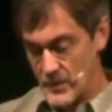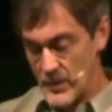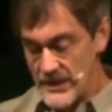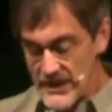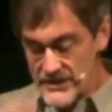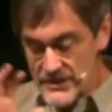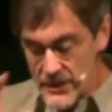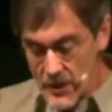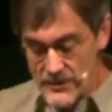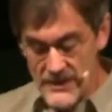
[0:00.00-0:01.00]
We need to
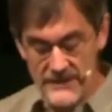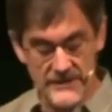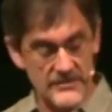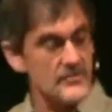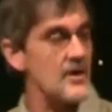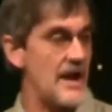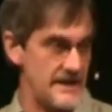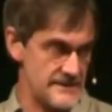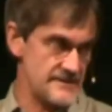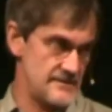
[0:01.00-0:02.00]
know Jesus
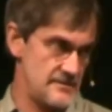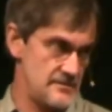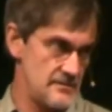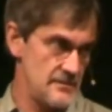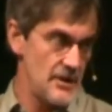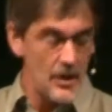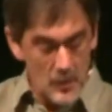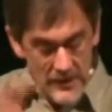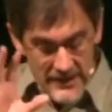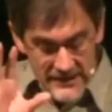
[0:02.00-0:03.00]
Christ.
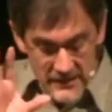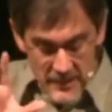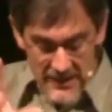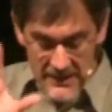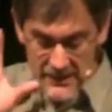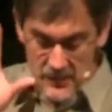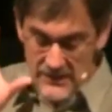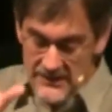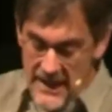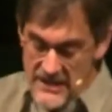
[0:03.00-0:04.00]
We need to be in
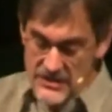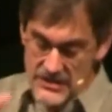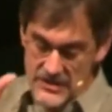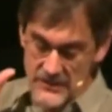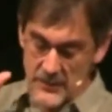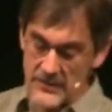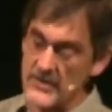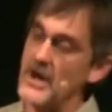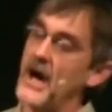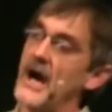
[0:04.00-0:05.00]
relationship
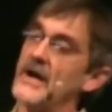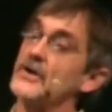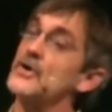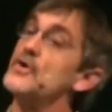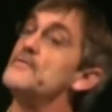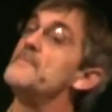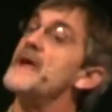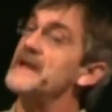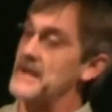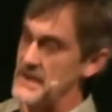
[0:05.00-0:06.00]
with God who
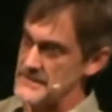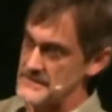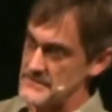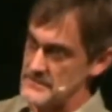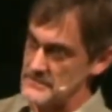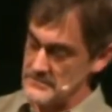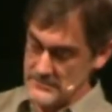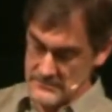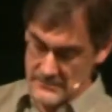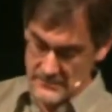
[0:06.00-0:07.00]
made us
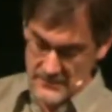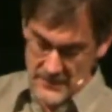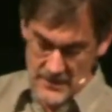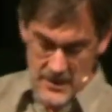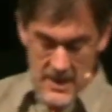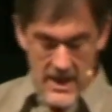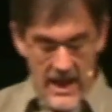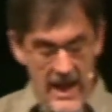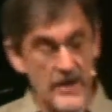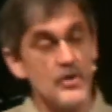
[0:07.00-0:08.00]

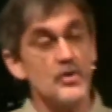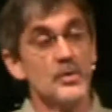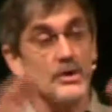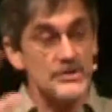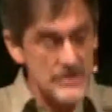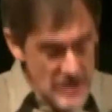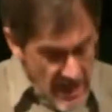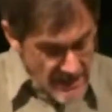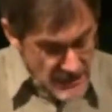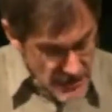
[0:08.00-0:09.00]
and who will
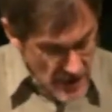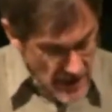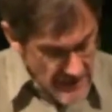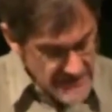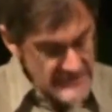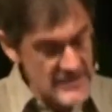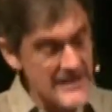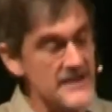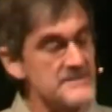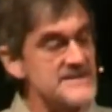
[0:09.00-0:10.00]
change us
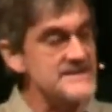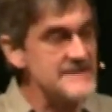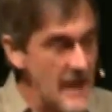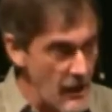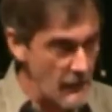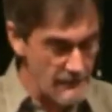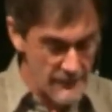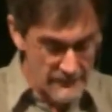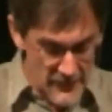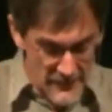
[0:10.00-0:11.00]

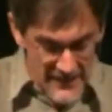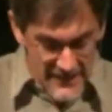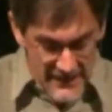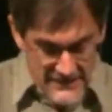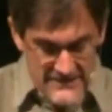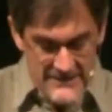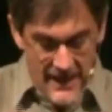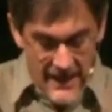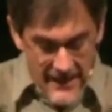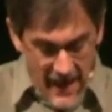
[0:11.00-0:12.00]
himself from the
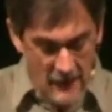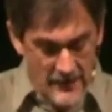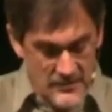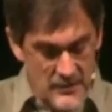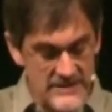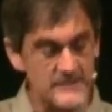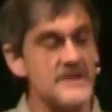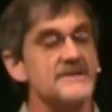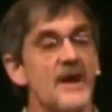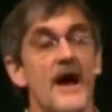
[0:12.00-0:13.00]
inside out as we
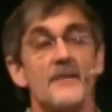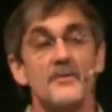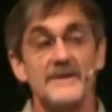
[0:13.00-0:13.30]
spend time